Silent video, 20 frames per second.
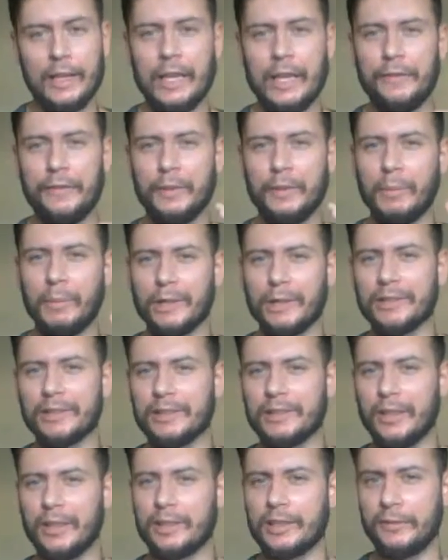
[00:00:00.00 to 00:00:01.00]
If your
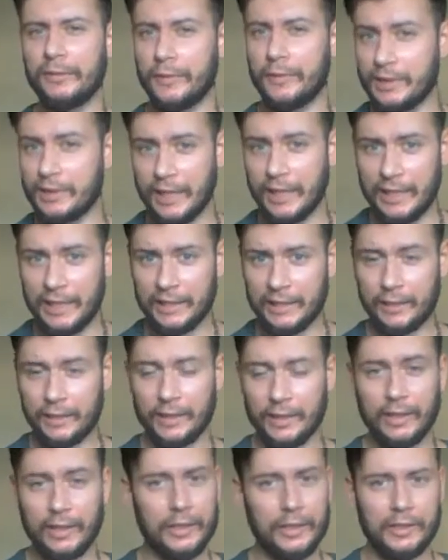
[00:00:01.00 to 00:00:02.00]
muscles start to fatigue,
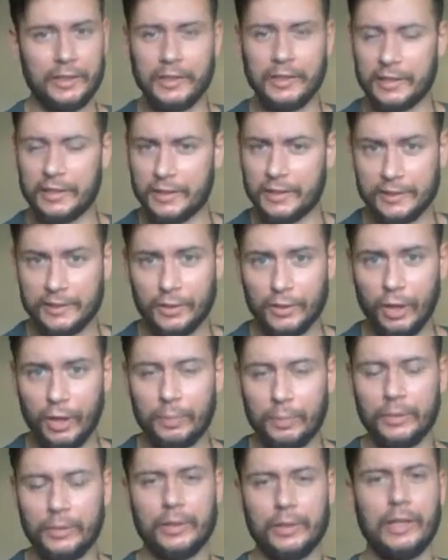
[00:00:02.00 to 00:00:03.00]
you need to
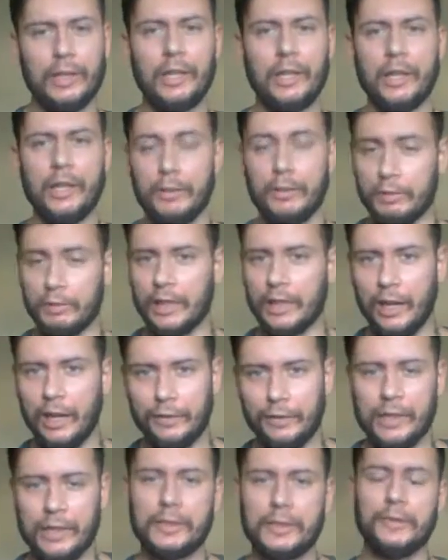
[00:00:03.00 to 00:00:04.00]
stop,
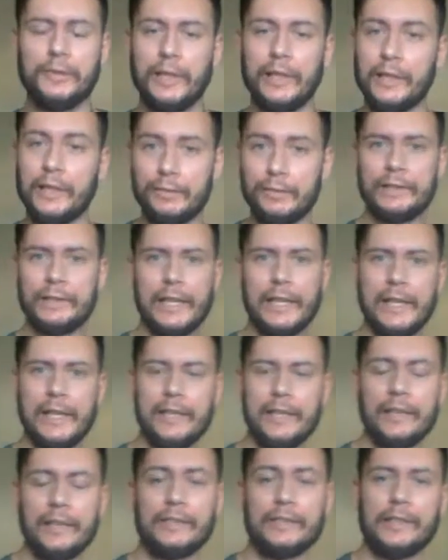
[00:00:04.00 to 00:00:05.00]
recover, do it another
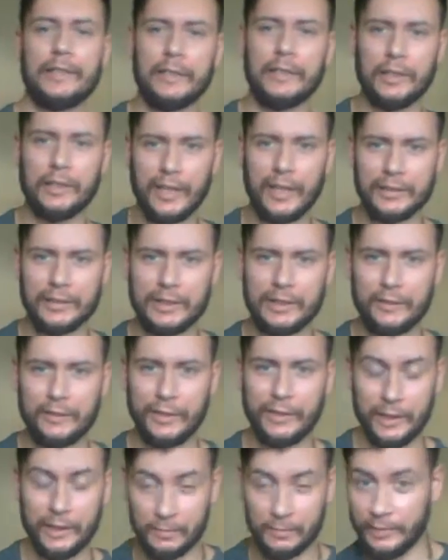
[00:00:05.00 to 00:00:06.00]
day, so then you're actually
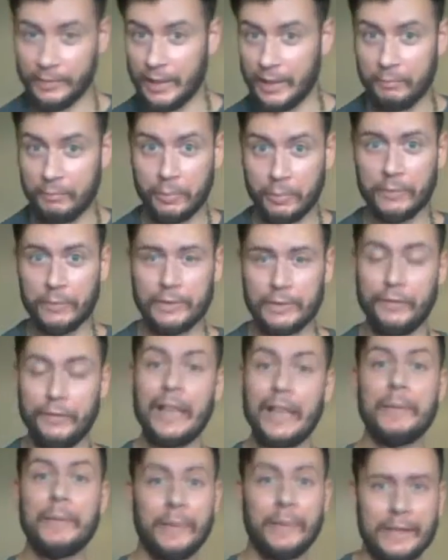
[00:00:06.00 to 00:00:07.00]
developing
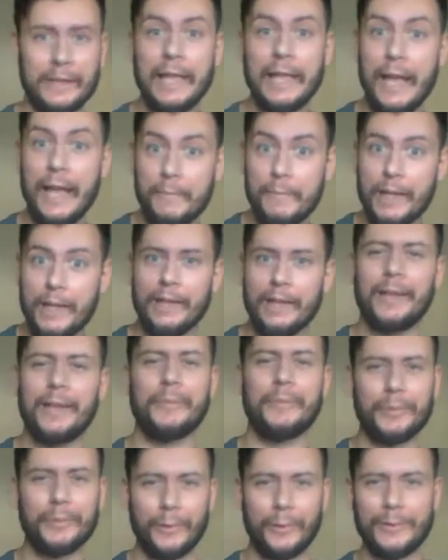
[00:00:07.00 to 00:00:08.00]
them
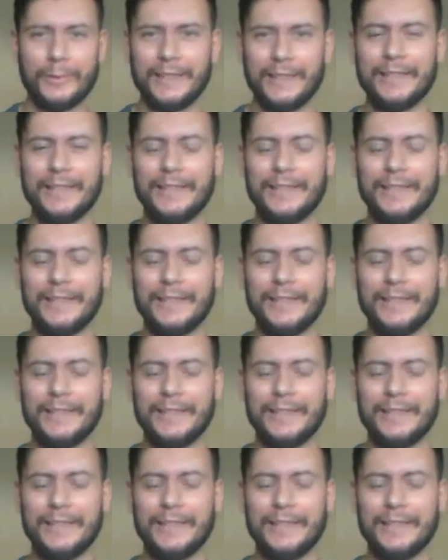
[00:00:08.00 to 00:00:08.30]
properly.